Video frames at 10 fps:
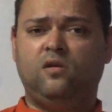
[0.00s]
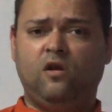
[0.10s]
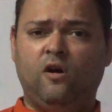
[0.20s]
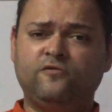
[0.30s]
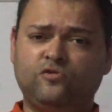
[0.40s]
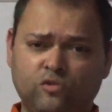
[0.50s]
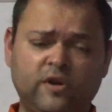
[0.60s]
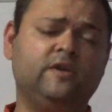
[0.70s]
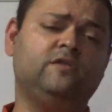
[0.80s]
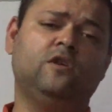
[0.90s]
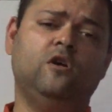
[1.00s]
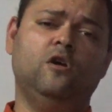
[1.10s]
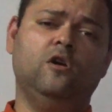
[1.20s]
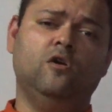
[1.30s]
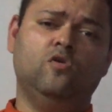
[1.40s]
of students
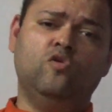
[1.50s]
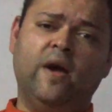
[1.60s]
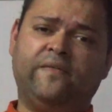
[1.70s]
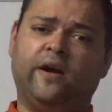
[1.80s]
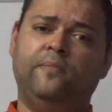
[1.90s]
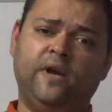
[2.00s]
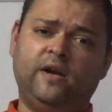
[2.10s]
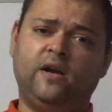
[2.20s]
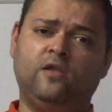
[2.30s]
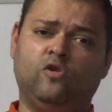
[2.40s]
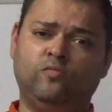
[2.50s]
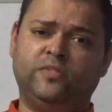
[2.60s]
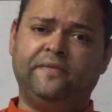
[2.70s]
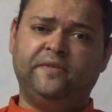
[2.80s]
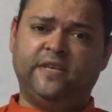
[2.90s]
who have completed the home
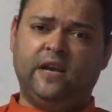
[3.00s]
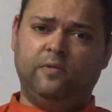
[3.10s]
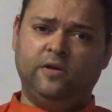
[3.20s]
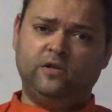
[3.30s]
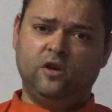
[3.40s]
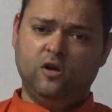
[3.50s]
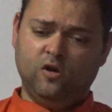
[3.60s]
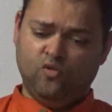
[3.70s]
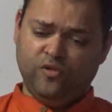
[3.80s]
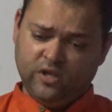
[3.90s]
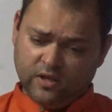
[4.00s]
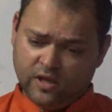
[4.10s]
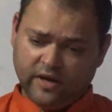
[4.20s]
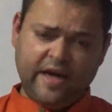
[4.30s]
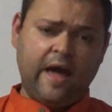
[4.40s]
science syllabus within
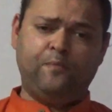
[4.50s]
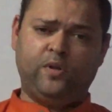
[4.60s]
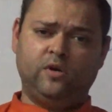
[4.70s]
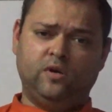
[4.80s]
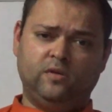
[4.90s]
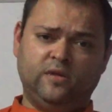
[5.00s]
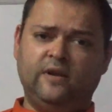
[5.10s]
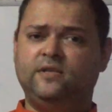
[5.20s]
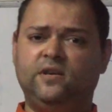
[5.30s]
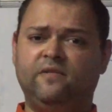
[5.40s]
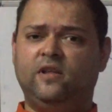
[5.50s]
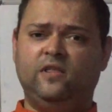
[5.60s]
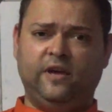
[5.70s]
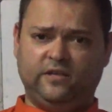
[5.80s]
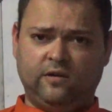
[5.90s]
the gap that is given in
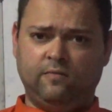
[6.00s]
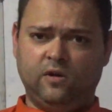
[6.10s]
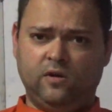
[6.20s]
the exam.